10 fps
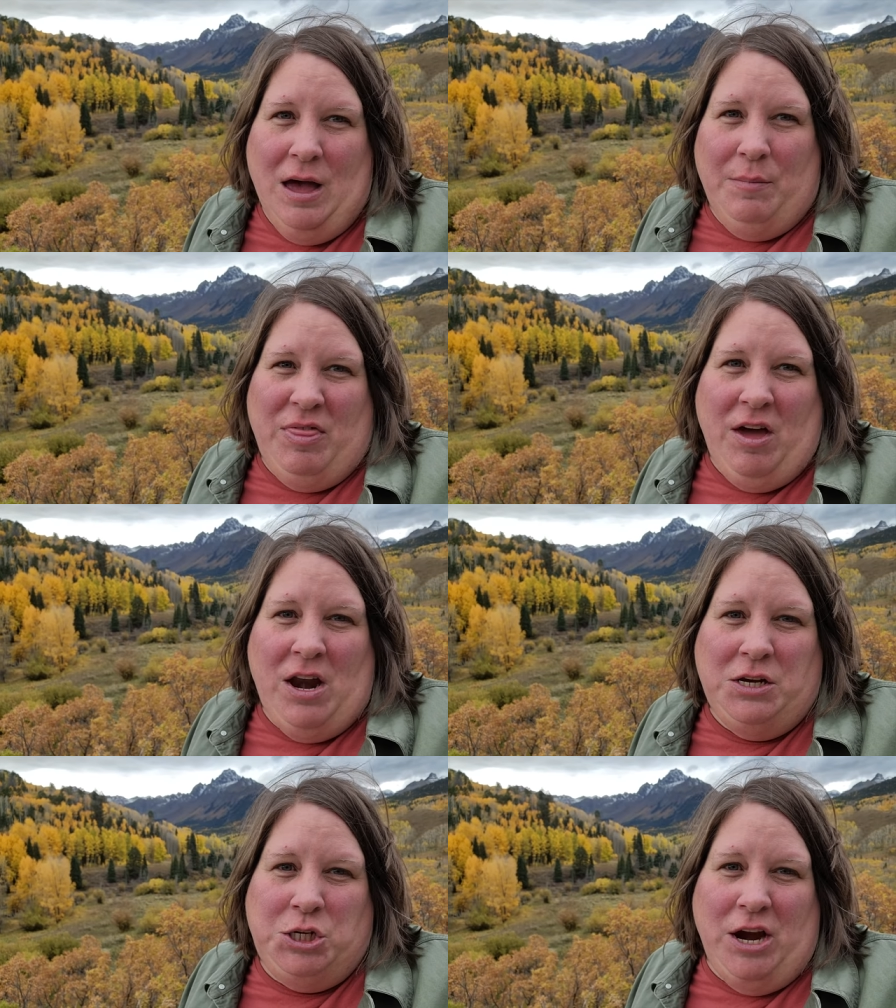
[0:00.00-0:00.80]
But I thought
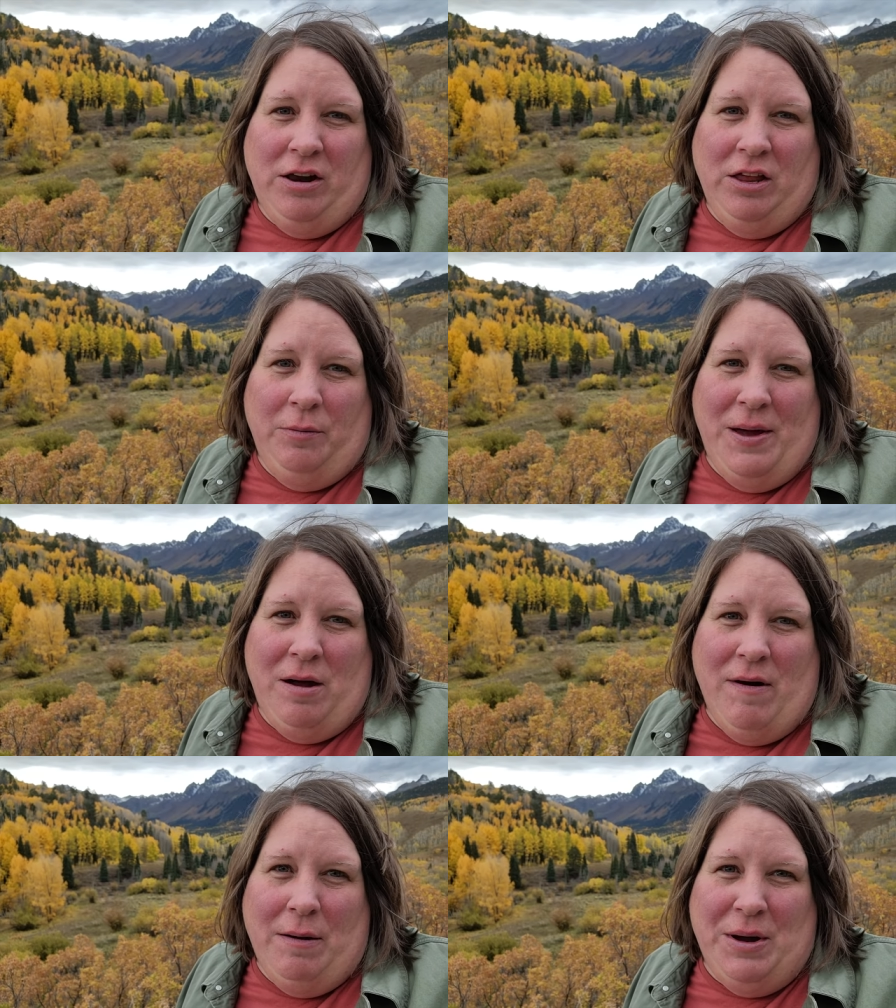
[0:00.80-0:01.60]
I'd share a little bit
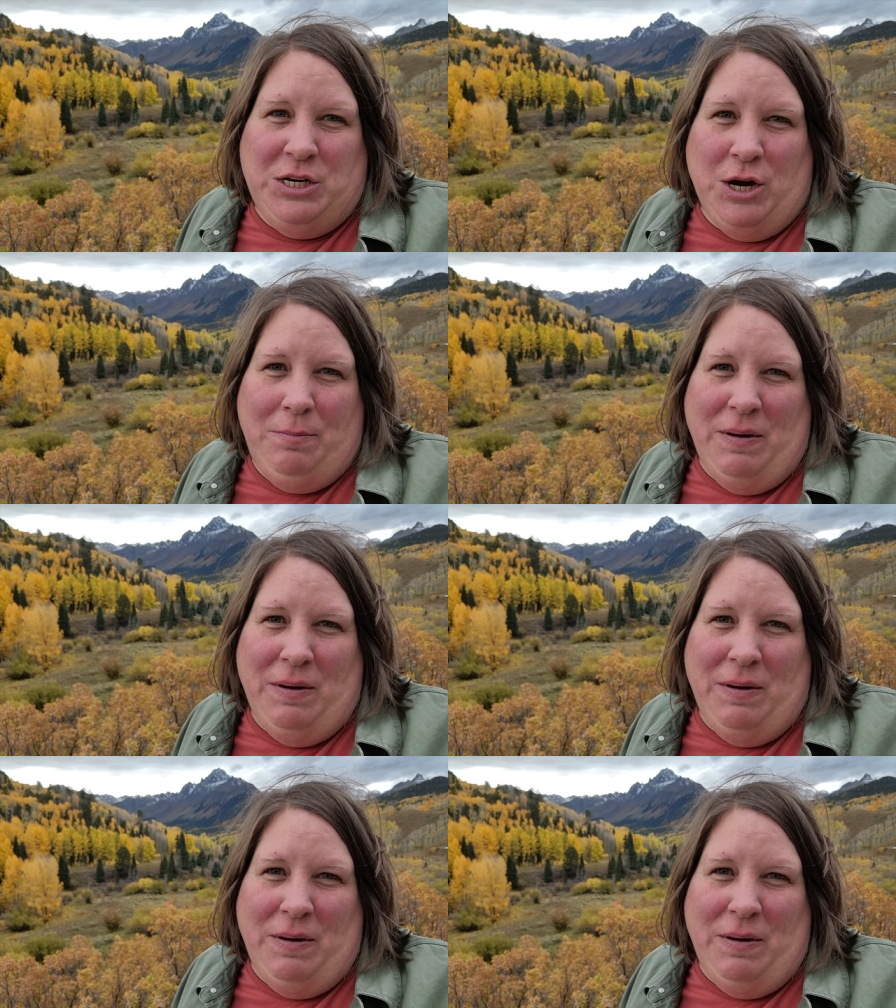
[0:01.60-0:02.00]
around my trip.